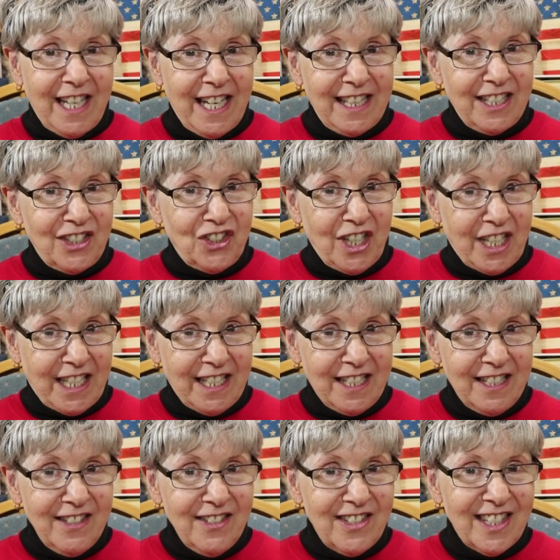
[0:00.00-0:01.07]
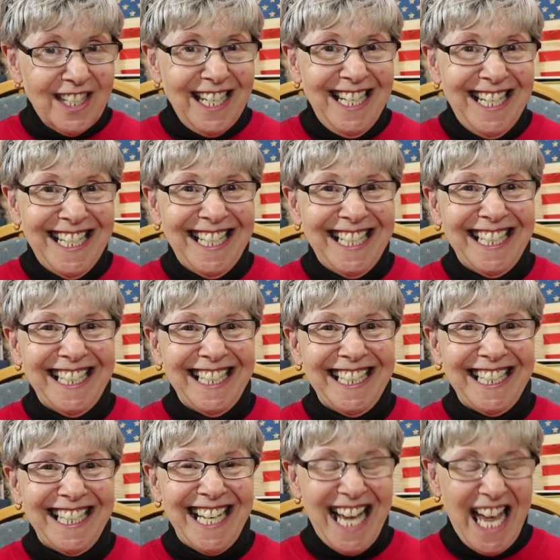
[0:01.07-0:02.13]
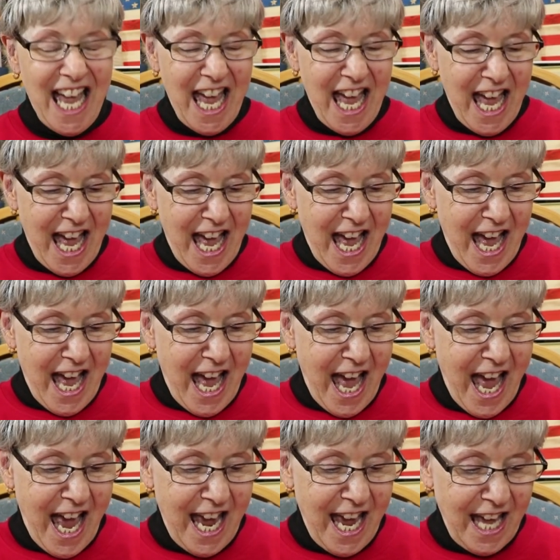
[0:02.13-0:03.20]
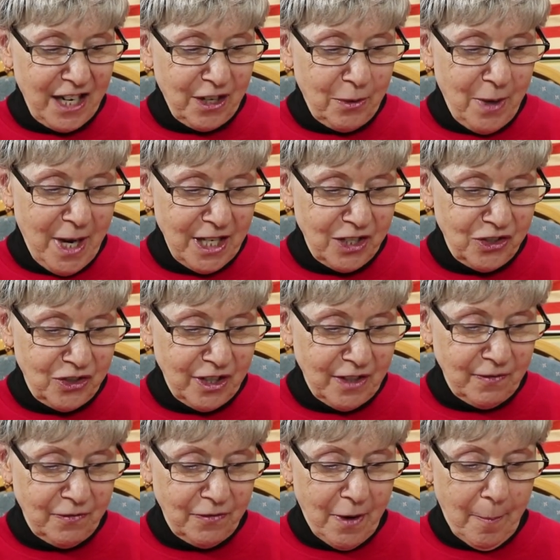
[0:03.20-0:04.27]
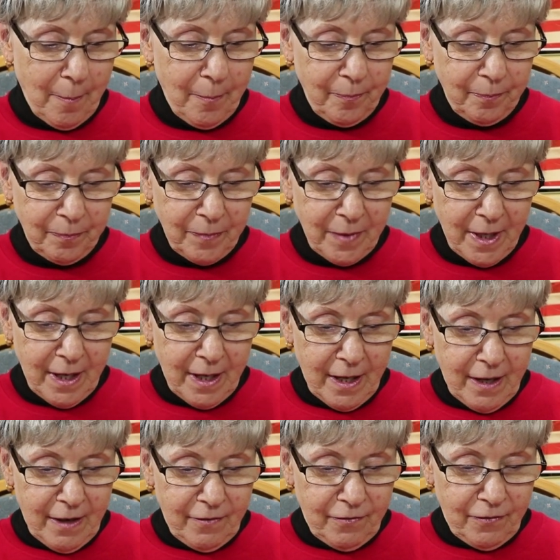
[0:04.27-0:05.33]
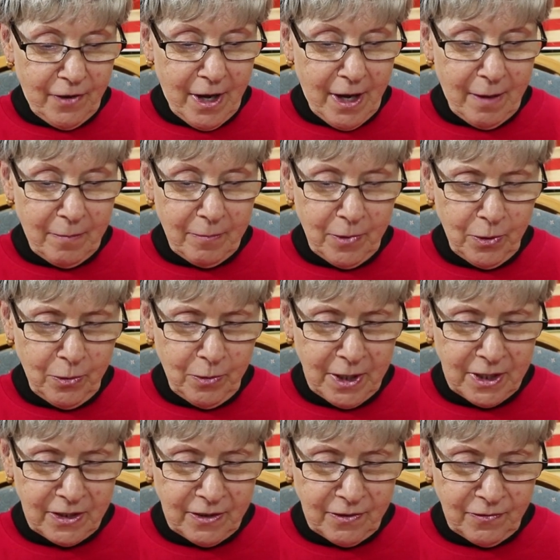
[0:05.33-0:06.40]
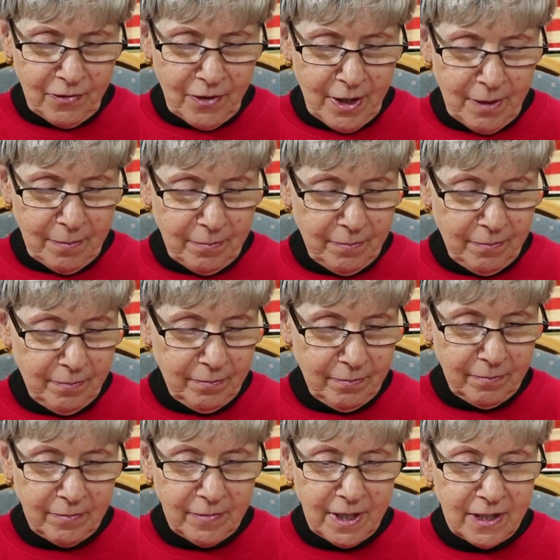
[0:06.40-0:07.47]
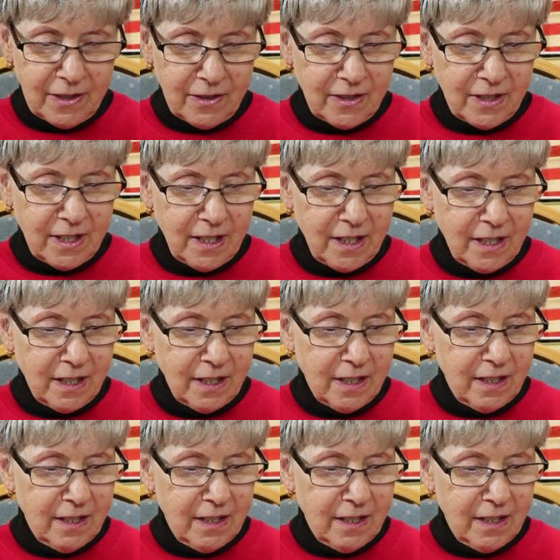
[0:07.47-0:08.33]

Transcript: on the chickens, mm-hmm. I had a question from, from who was it from? Let's see.